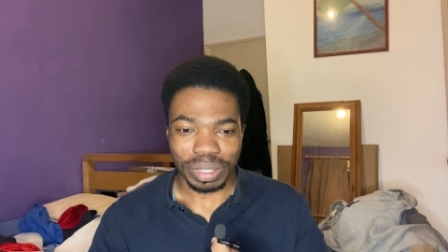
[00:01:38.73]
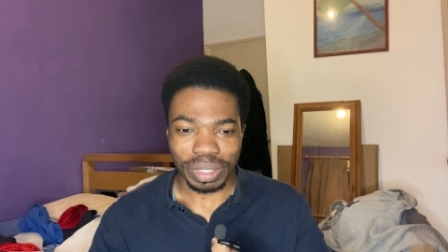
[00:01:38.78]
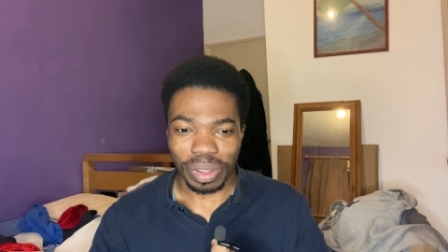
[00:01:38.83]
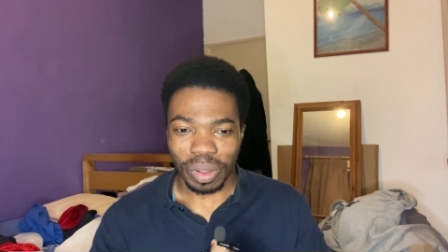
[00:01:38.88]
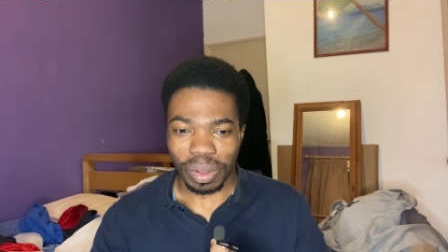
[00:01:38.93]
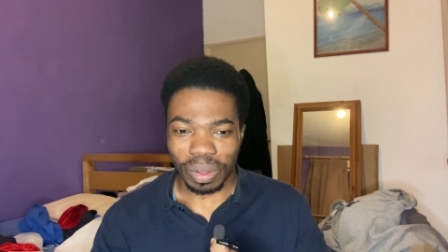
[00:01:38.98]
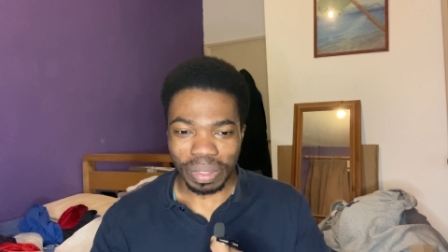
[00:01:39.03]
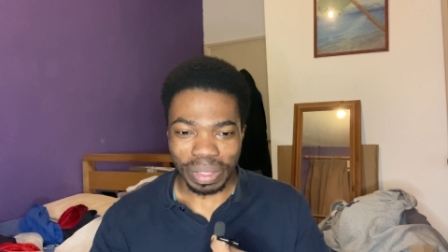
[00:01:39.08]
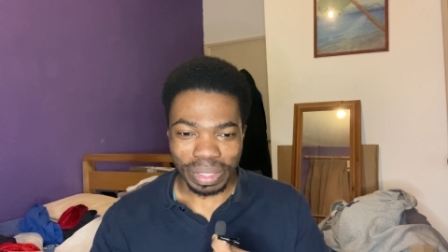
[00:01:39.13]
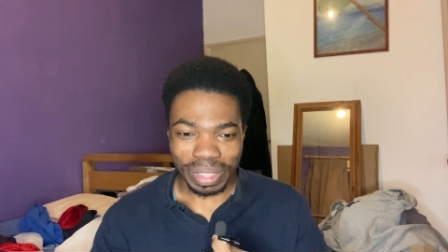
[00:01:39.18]

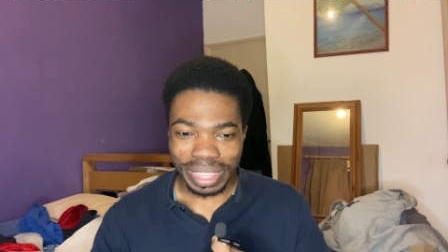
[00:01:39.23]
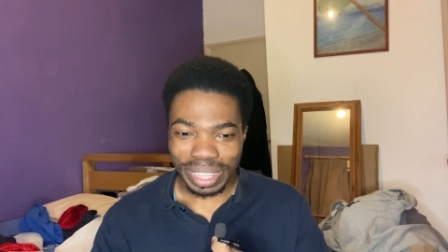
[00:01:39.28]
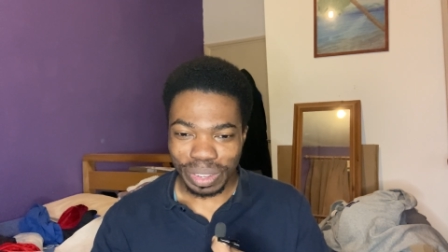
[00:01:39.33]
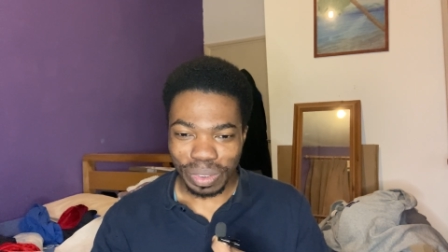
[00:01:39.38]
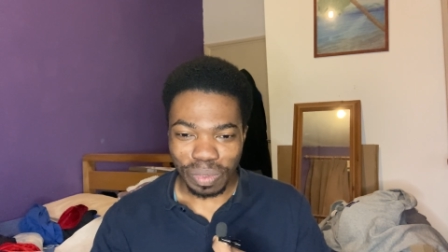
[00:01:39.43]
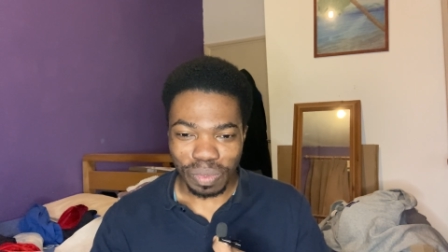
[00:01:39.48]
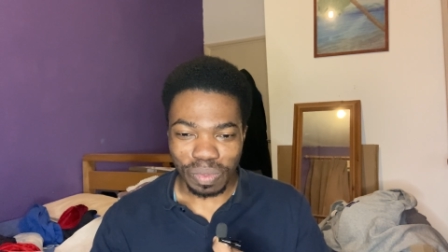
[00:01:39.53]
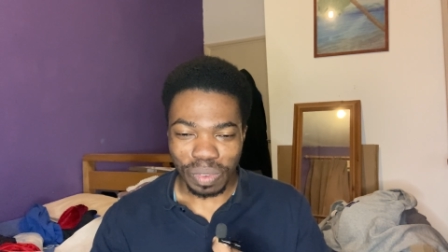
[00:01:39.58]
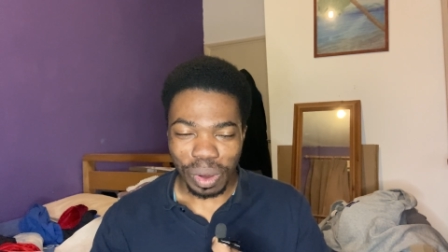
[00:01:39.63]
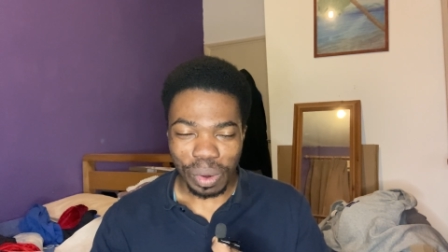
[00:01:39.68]
or
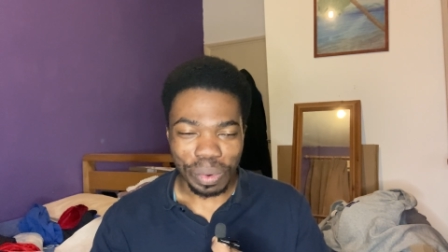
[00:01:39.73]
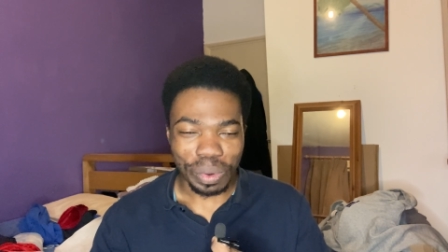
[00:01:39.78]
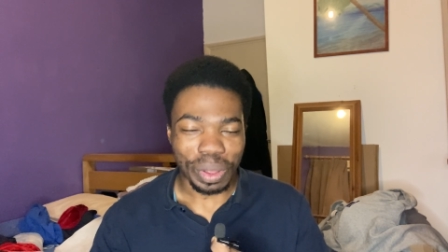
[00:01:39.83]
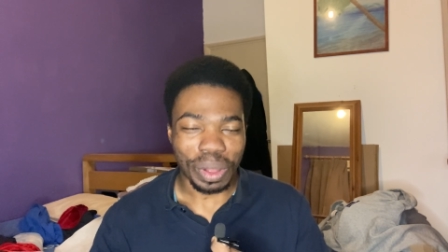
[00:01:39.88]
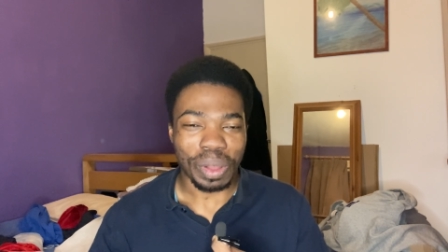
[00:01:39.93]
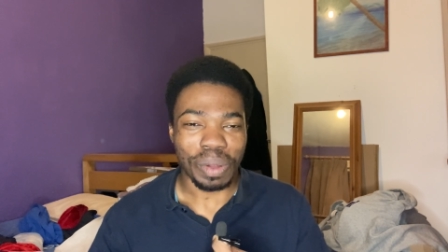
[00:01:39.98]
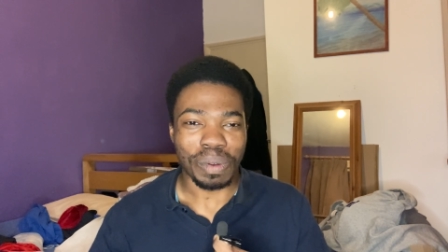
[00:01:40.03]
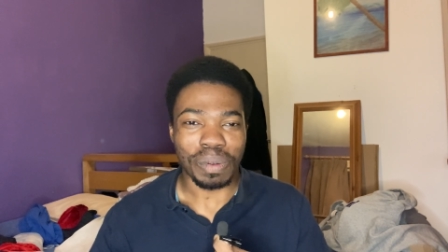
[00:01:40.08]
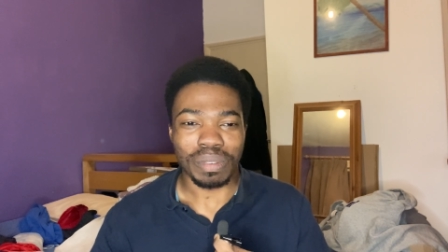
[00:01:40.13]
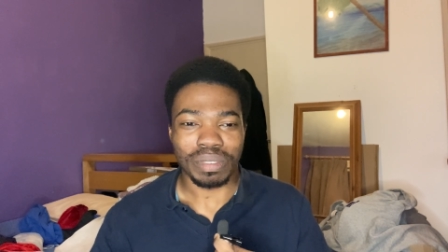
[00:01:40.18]
little road
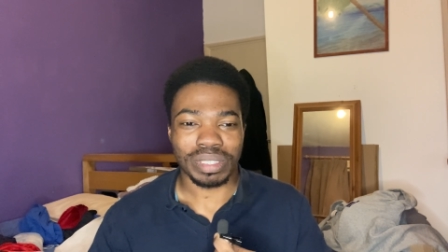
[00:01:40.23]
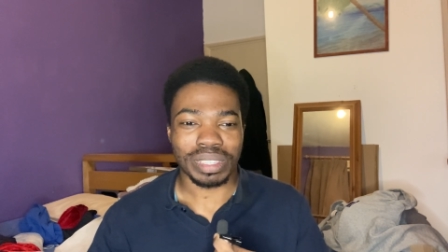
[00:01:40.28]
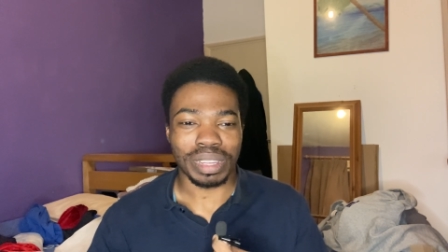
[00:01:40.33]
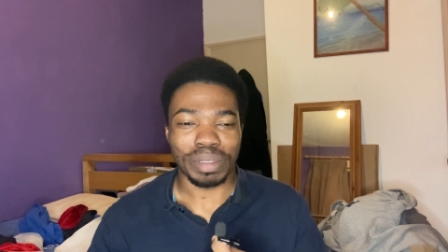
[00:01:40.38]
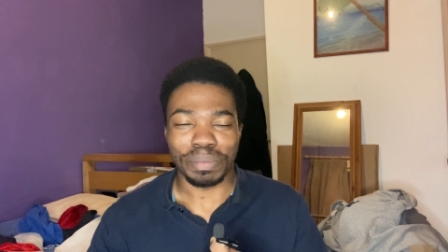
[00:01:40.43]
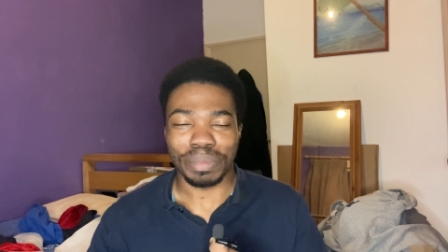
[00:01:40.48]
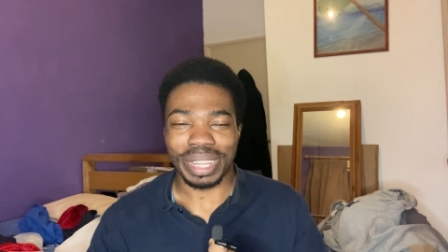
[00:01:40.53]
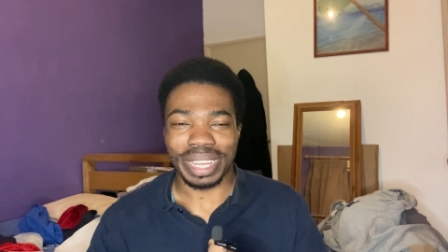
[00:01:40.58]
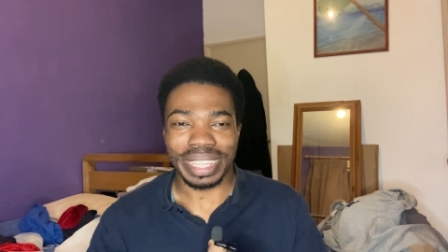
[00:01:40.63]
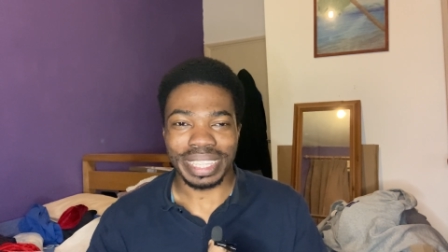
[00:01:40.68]
hole or
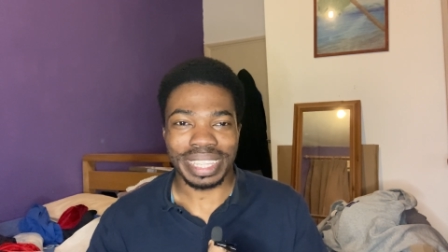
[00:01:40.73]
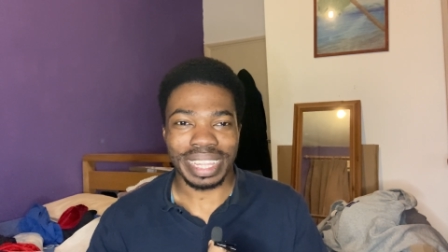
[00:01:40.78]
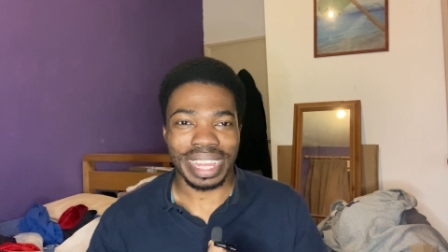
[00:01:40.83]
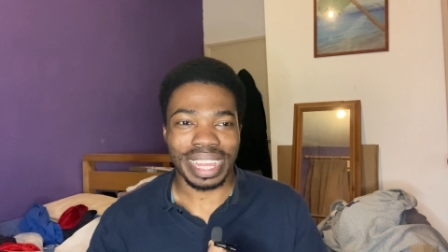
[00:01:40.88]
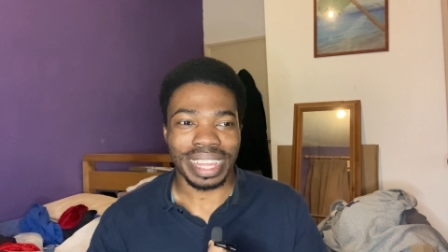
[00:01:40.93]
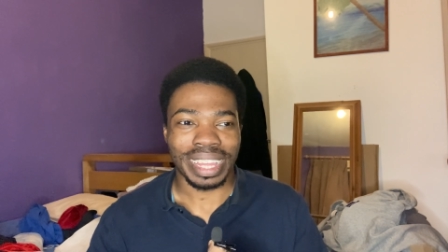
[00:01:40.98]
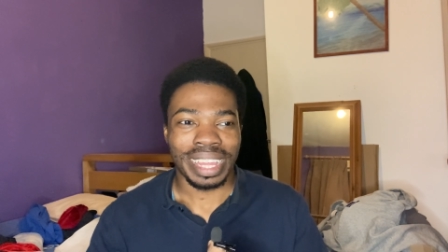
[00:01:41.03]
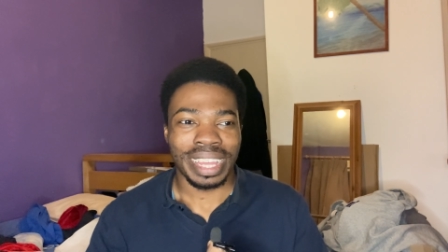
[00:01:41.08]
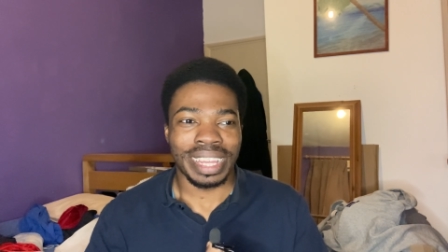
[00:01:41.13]
something like that